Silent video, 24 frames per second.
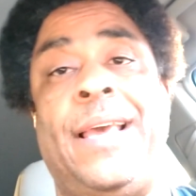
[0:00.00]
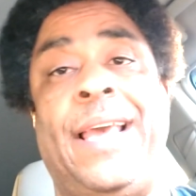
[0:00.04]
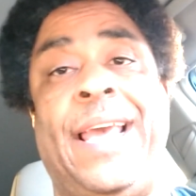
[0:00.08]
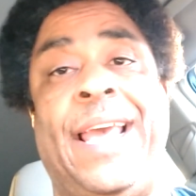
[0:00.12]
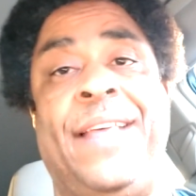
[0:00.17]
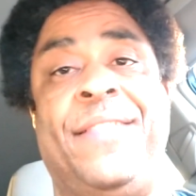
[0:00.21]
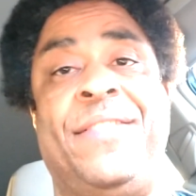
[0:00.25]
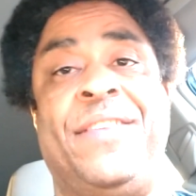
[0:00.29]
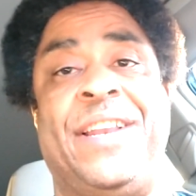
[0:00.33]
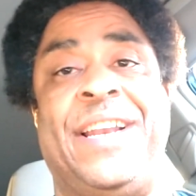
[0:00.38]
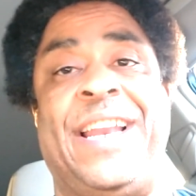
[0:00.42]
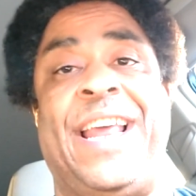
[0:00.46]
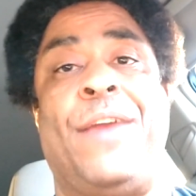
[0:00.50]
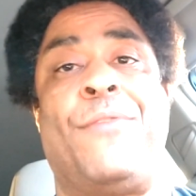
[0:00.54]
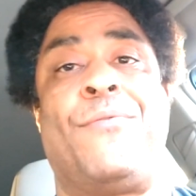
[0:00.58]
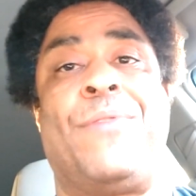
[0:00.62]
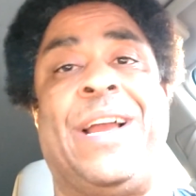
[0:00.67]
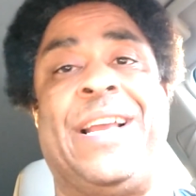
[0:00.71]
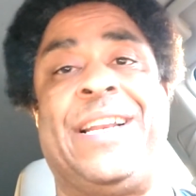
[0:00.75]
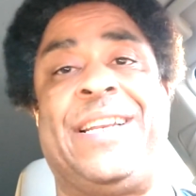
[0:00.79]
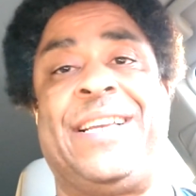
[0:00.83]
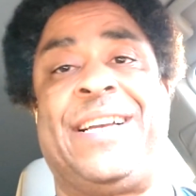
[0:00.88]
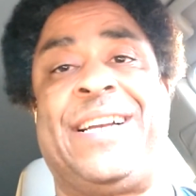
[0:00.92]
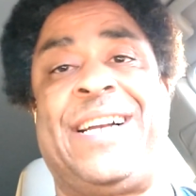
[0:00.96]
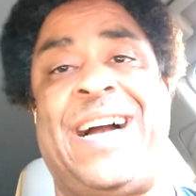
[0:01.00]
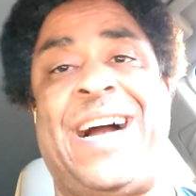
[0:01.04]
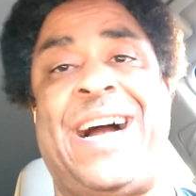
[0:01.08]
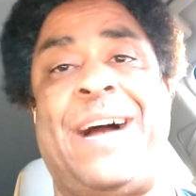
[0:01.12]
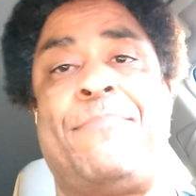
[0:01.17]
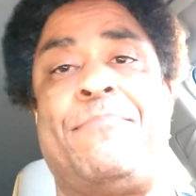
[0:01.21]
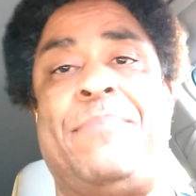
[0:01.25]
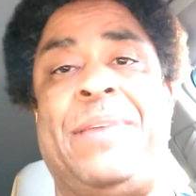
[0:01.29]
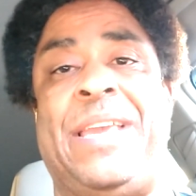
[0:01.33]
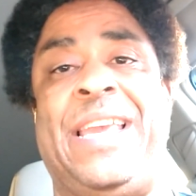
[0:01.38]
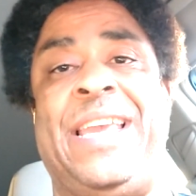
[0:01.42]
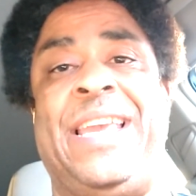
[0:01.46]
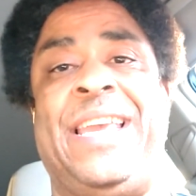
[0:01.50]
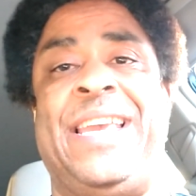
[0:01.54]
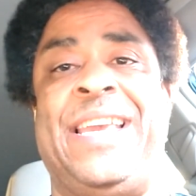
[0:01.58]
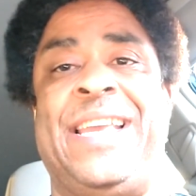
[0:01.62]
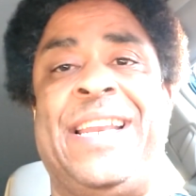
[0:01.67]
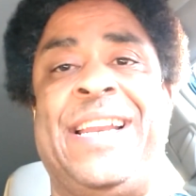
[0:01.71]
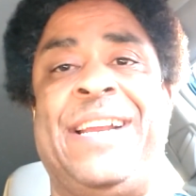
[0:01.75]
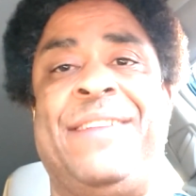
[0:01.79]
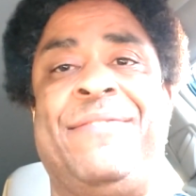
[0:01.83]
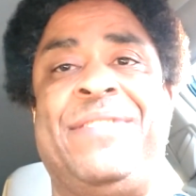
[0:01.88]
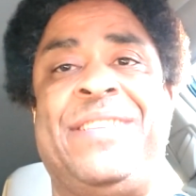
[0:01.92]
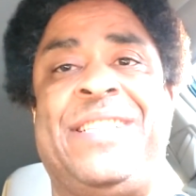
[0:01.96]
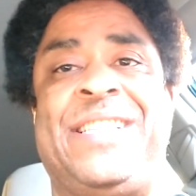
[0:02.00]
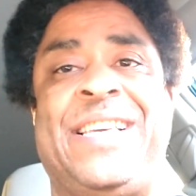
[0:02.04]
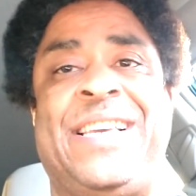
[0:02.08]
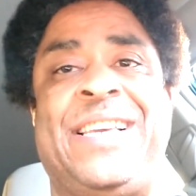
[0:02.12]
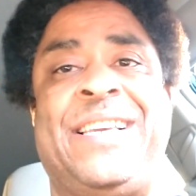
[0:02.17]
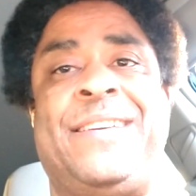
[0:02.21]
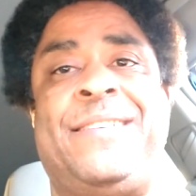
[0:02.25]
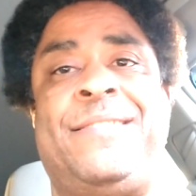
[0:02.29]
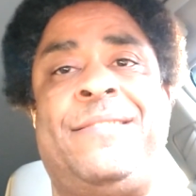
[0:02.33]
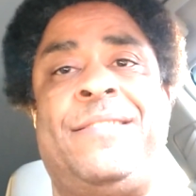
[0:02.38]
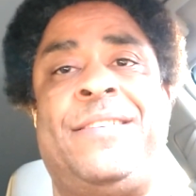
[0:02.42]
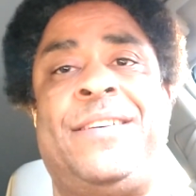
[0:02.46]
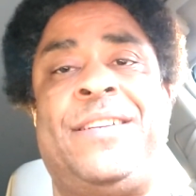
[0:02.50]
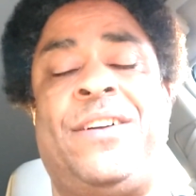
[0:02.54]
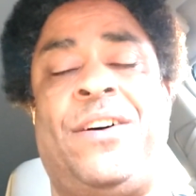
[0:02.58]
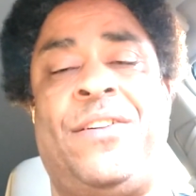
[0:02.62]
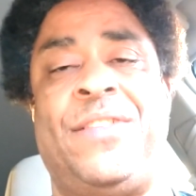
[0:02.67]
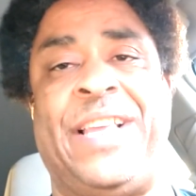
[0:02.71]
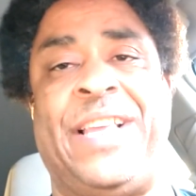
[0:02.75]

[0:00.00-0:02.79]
And then they write the copy and everything and all